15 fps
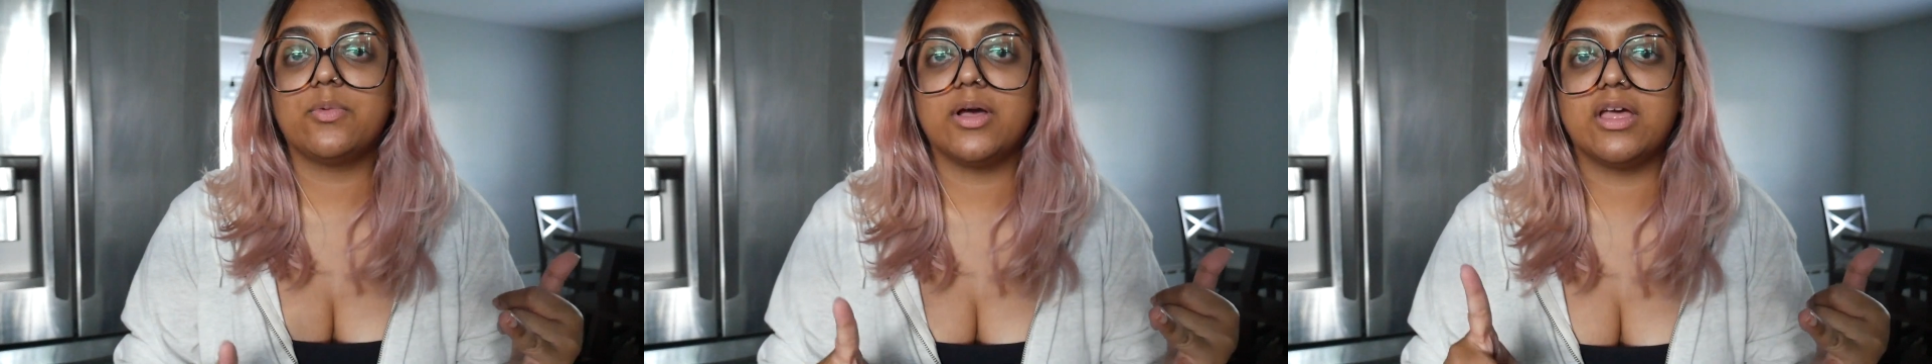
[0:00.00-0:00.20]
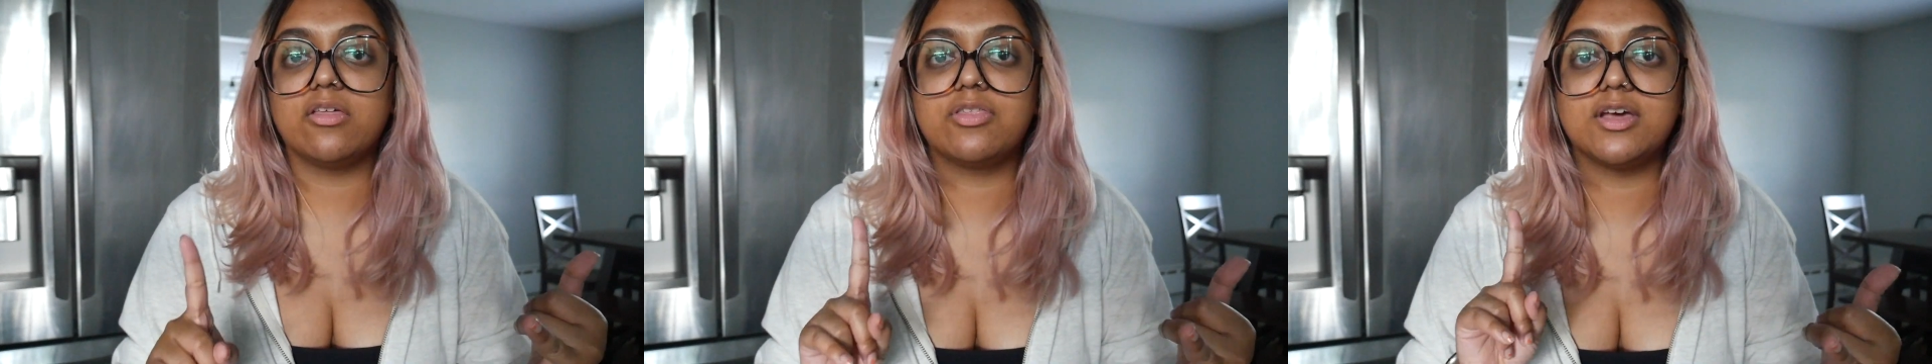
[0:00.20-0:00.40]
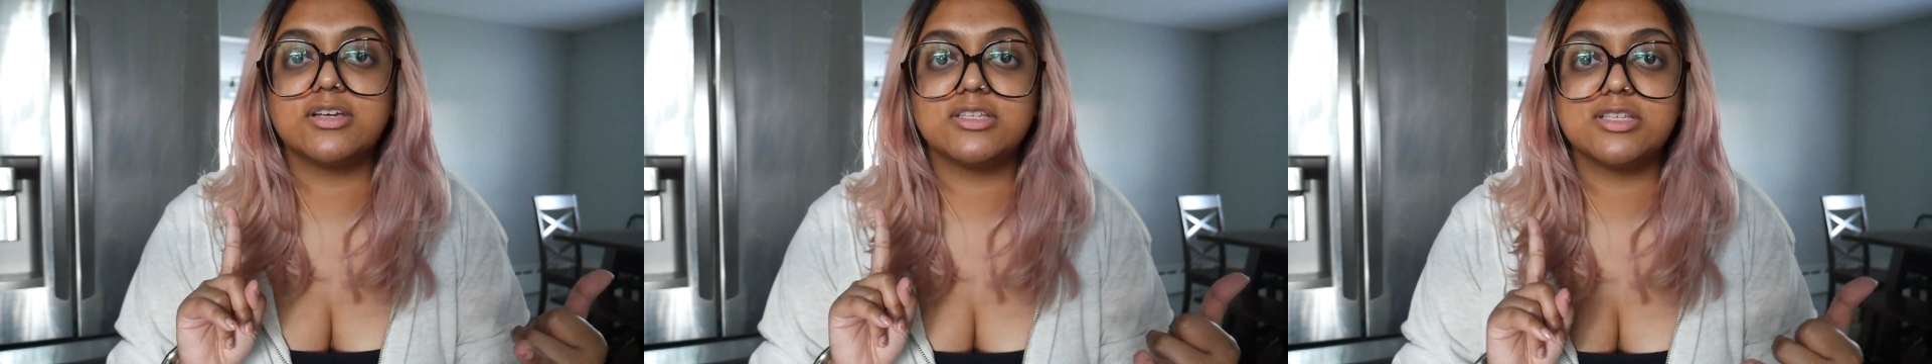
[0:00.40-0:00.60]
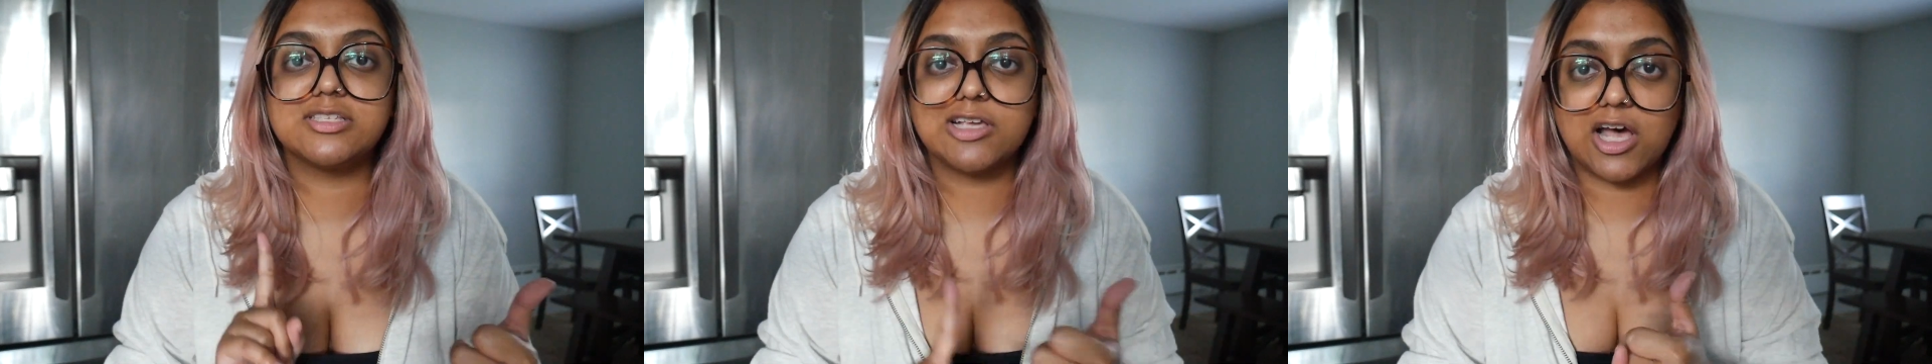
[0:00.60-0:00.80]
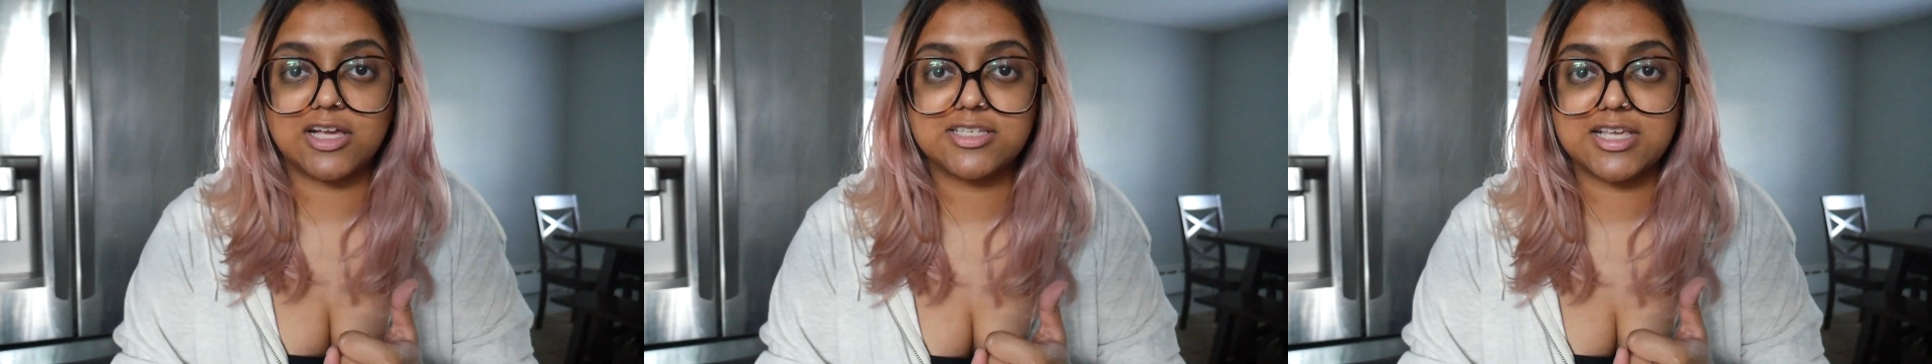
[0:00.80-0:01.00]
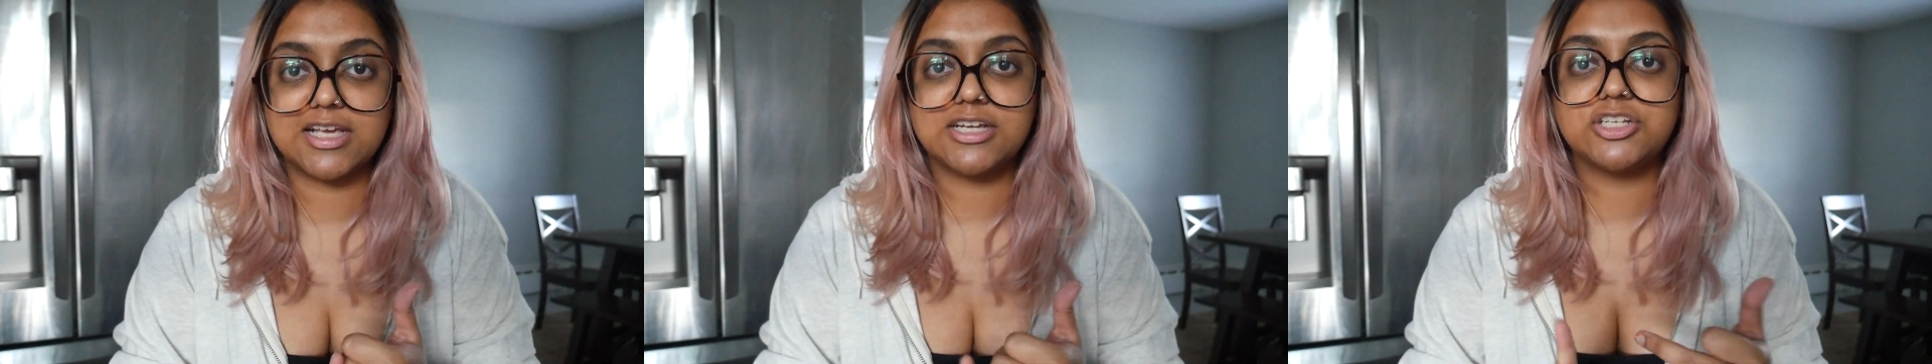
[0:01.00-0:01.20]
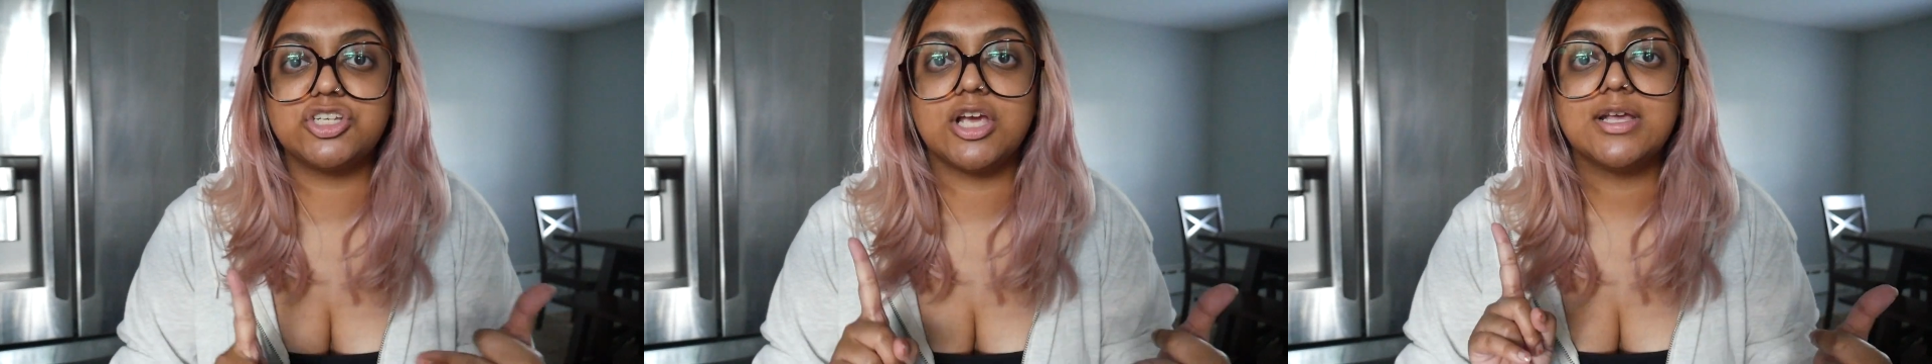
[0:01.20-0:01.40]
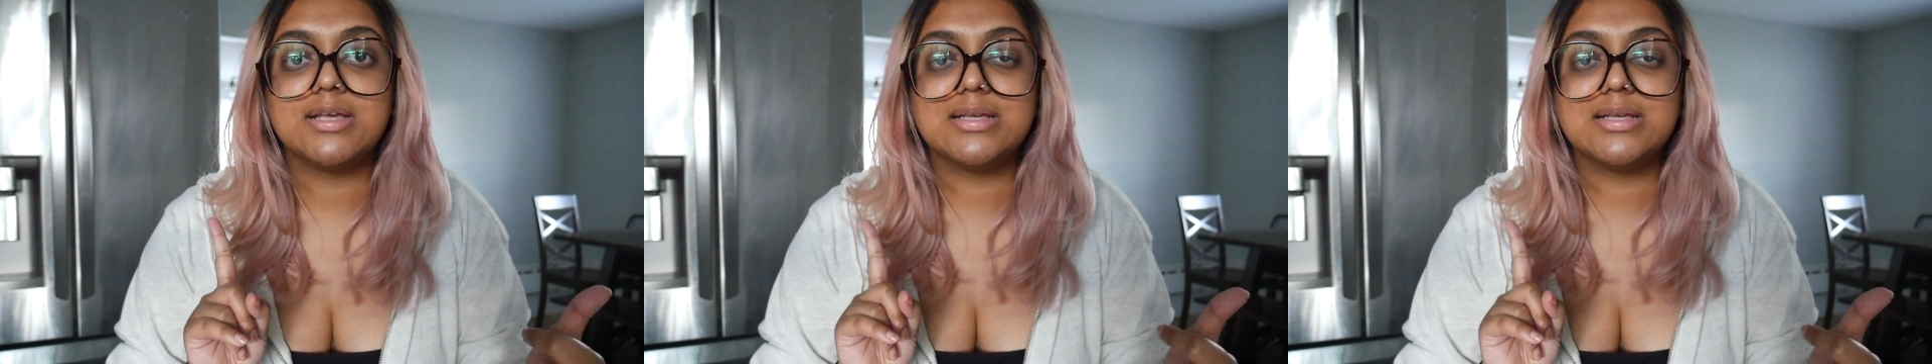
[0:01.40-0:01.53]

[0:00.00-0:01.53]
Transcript: with sausage,